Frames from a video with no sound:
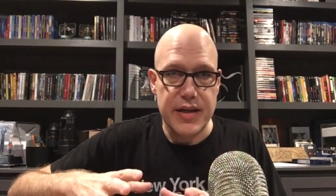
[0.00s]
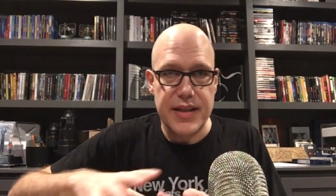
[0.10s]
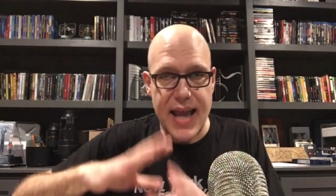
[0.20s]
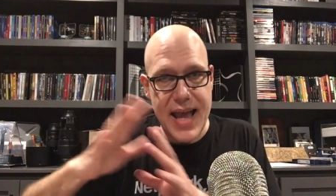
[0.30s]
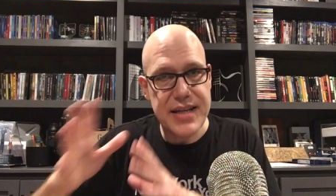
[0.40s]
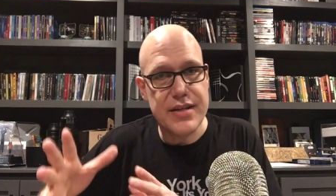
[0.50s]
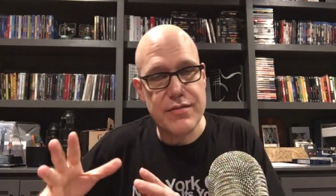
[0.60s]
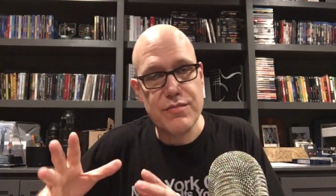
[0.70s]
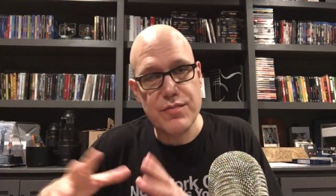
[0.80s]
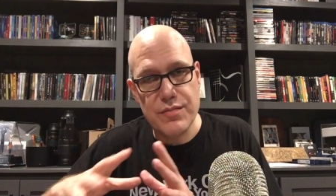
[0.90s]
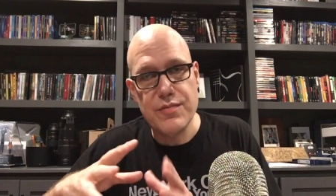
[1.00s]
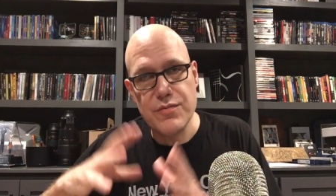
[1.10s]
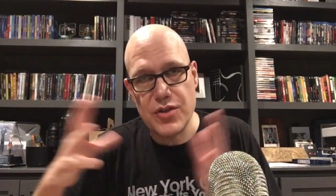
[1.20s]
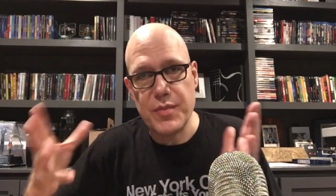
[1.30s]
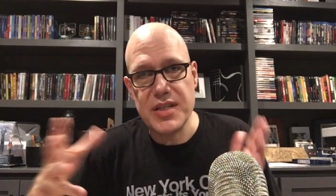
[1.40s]
They had
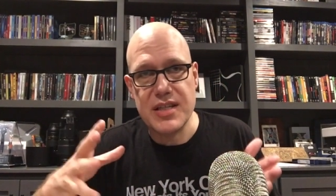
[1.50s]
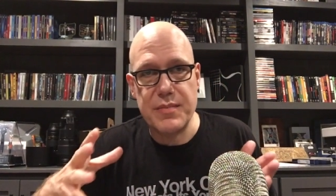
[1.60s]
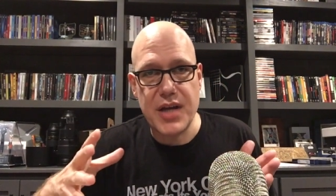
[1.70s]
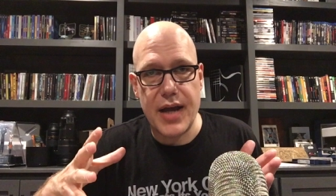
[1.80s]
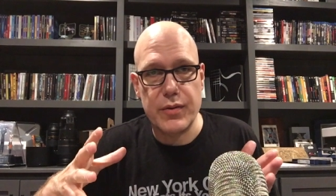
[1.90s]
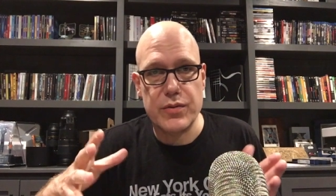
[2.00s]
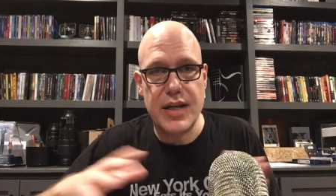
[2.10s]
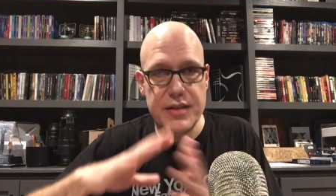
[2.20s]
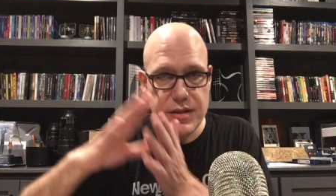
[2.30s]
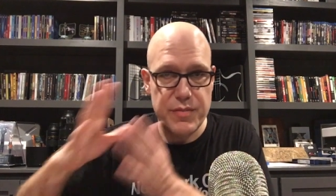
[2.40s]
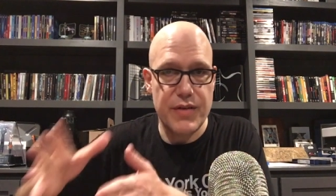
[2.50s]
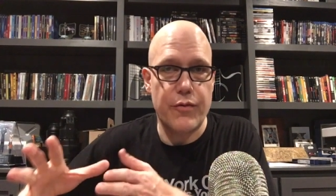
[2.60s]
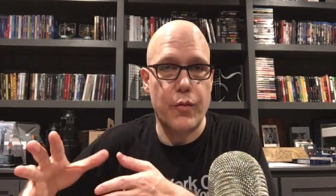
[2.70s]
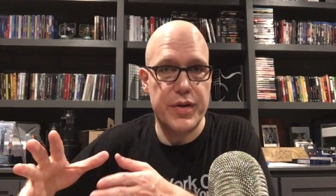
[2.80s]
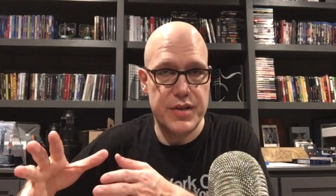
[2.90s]
some of the same titles and some
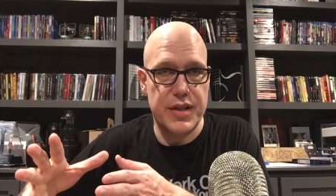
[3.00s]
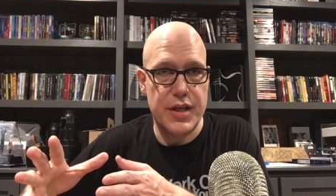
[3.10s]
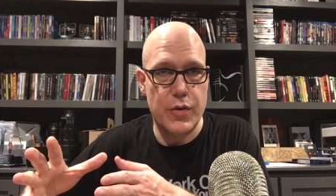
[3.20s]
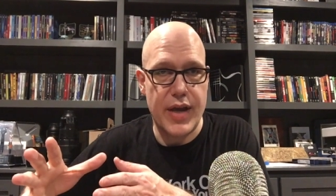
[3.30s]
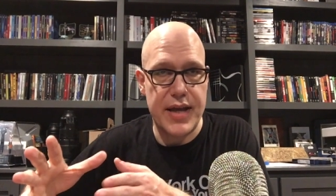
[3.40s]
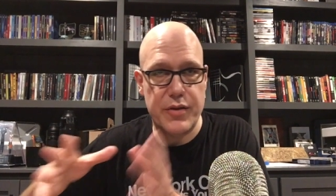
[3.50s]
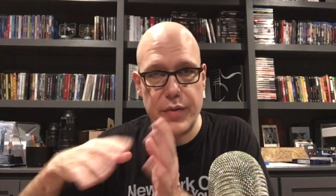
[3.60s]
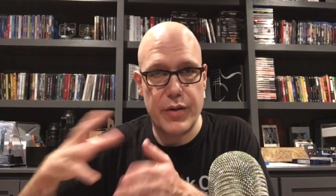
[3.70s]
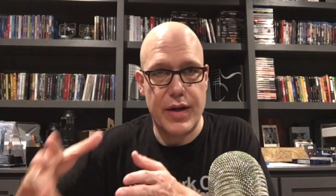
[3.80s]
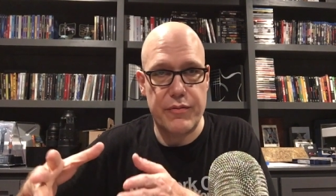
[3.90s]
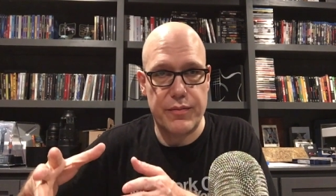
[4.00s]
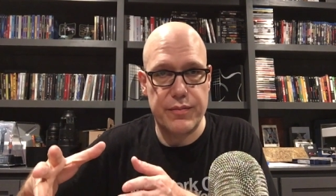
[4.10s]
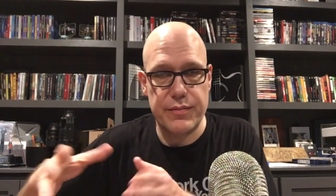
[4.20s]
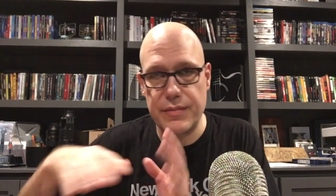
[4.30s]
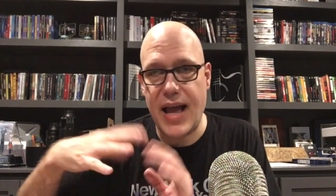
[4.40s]
different ones in the U K that we don't have
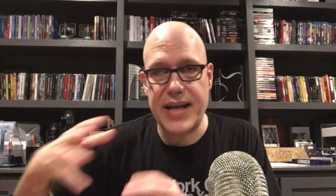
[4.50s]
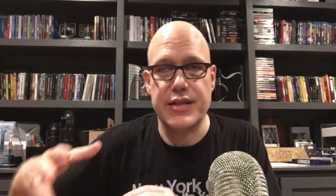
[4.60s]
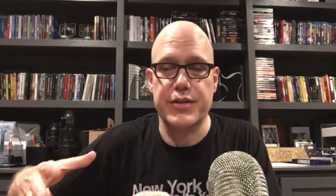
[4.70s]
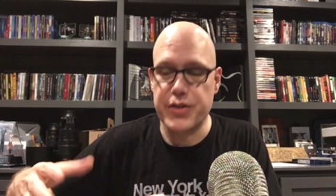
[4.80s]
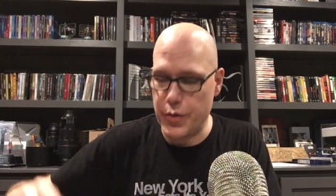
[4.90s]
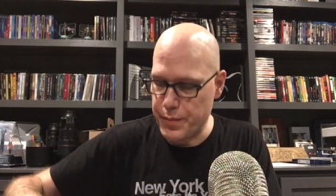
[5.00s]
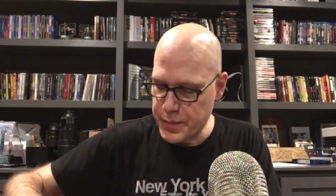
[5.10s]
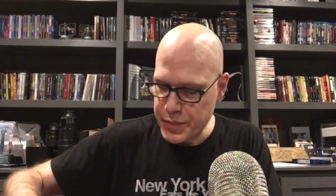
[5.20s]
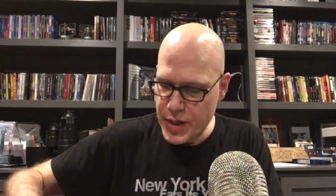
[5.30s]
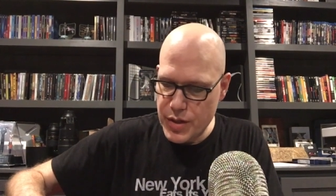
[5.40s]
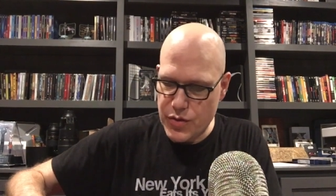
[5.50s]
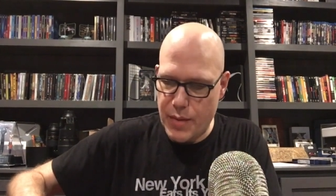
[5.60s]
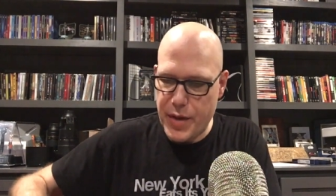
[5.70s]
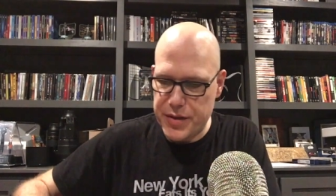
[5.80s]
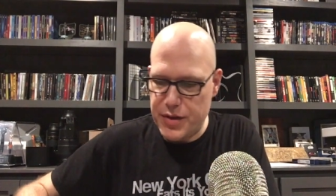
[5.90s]
access to. So I
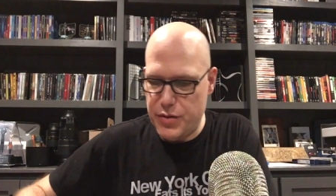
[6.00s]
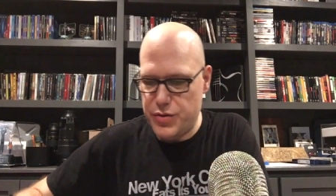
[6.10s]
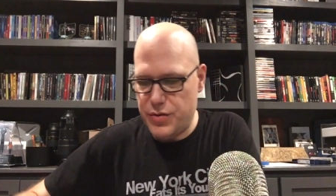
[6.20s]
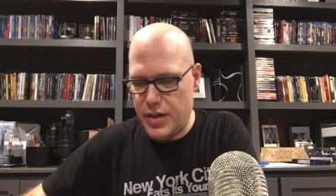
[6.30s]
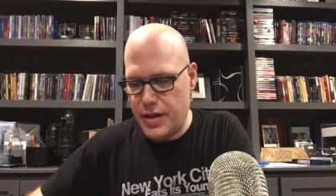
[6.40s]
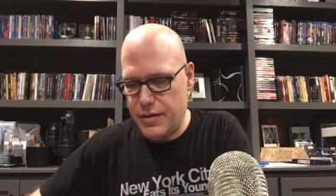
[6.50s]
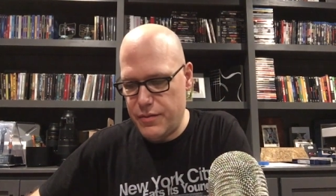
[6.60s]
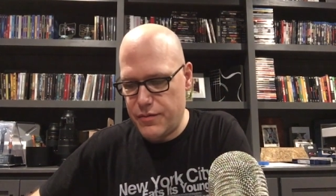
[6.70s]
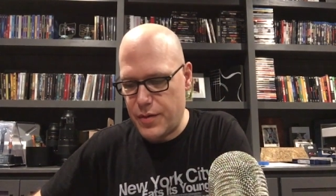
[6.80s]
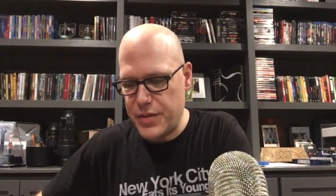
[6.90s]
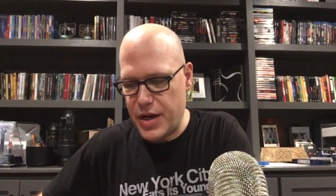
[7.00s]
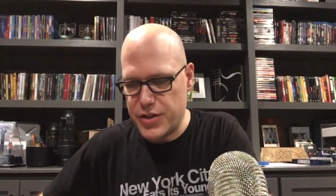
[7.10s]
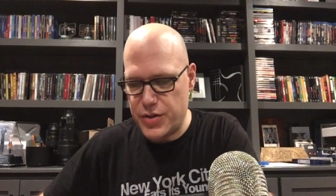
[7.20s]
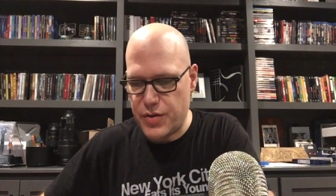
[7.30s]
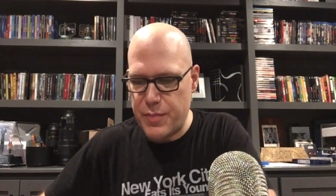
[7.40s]
bought those uh, from there
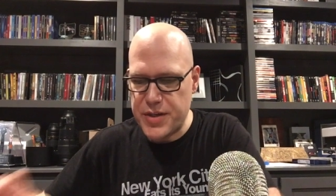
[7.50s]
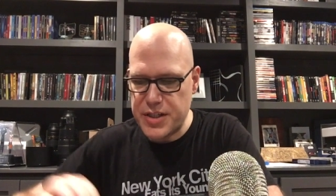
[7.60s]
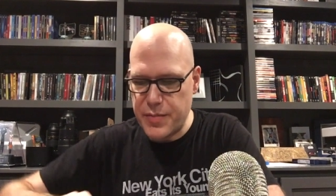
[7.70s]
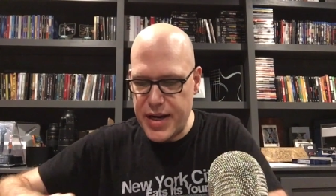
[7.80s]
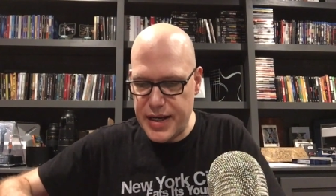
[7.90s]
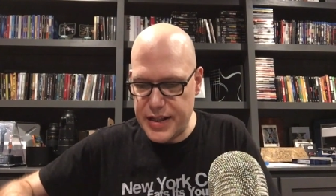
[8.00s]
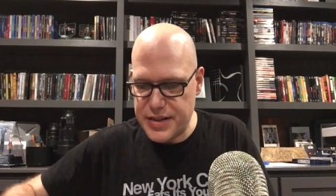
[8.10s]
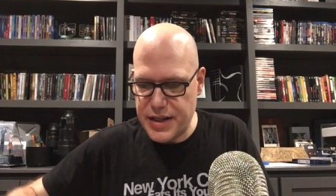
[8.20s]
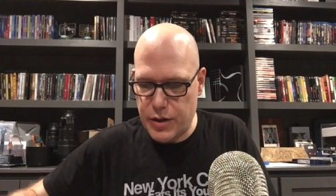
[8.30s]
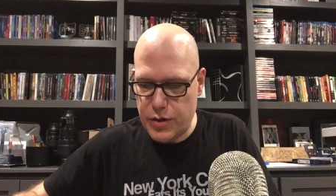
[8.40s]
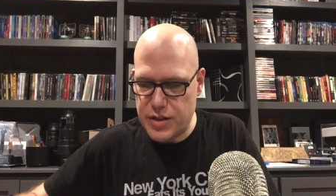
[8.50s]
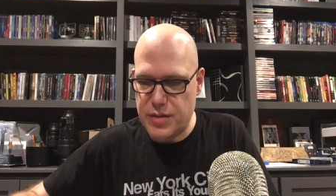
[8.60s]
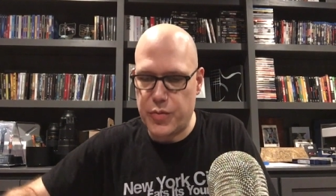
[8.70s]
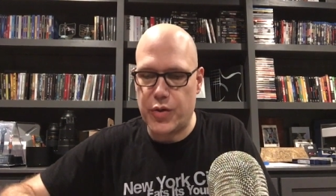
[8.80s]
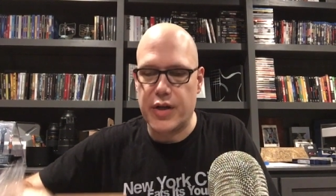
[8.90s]
too. So I participated in the sale across the
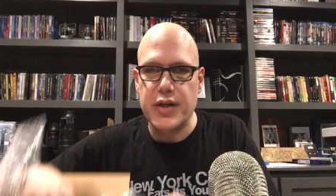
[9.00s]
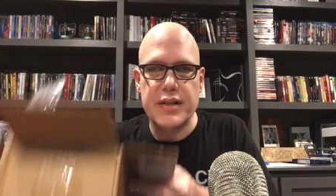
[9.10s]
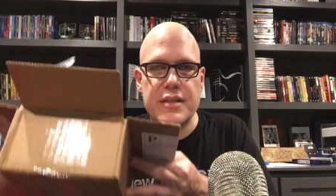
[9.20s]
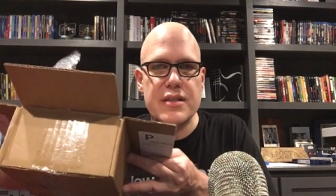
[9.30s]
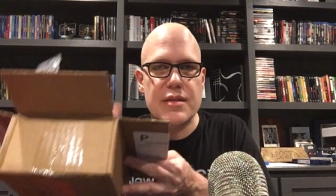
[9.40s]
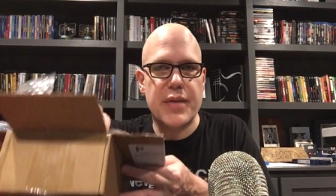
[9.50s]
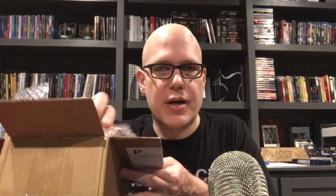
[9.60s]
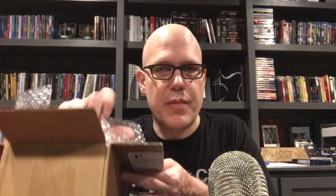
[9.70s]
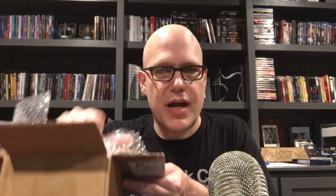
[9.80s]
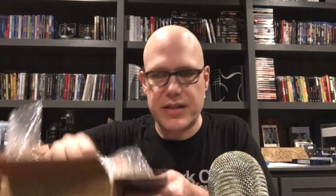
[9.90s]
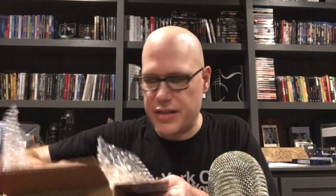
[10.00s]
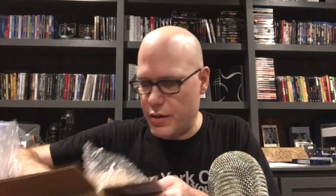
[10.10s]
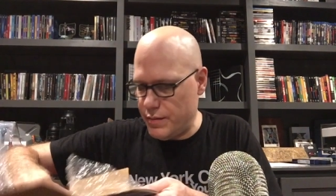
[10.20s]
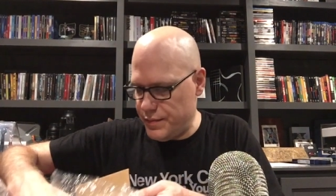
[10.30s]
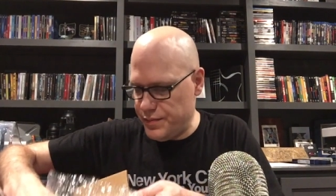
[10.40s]
board. This is the bigger box though.
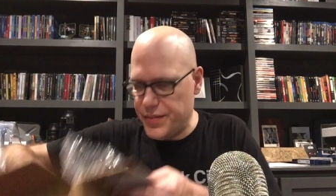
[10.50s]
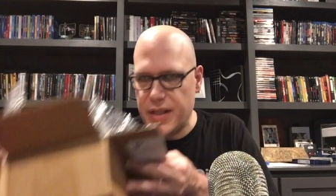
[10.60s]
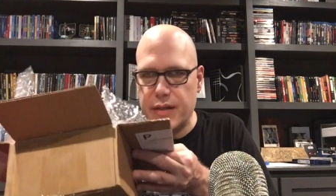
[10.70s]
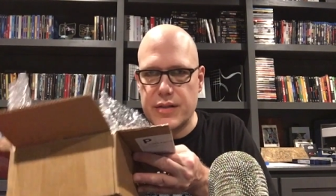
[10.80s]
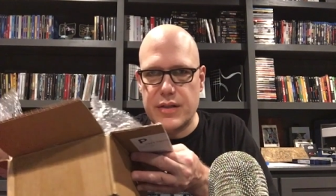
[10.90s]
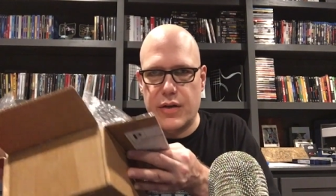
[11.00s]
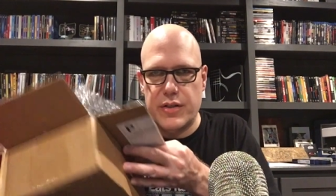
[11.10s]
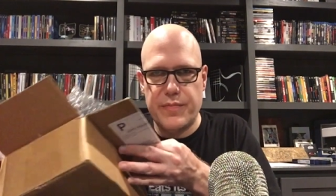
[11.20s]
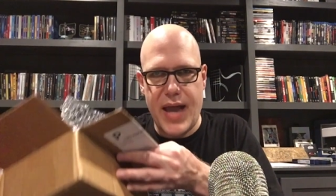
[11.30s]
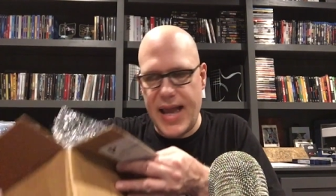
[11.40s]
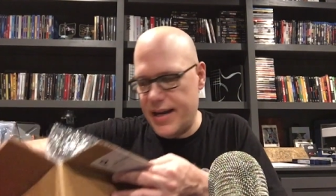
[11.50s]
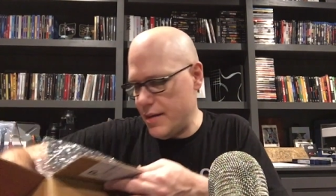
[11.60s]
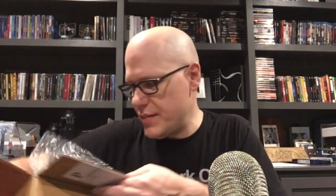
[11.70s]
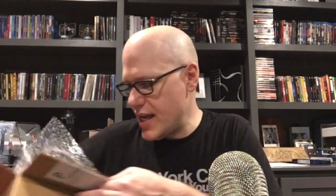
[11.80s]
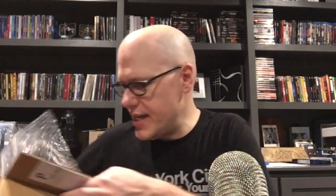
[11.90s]
So it's padded up
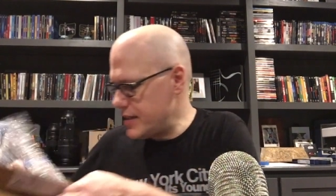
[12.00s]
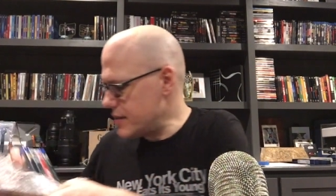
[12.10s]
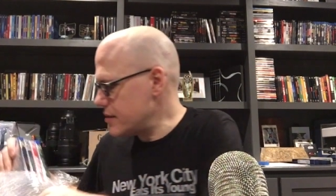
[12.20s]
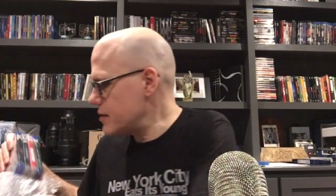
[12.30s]
nice.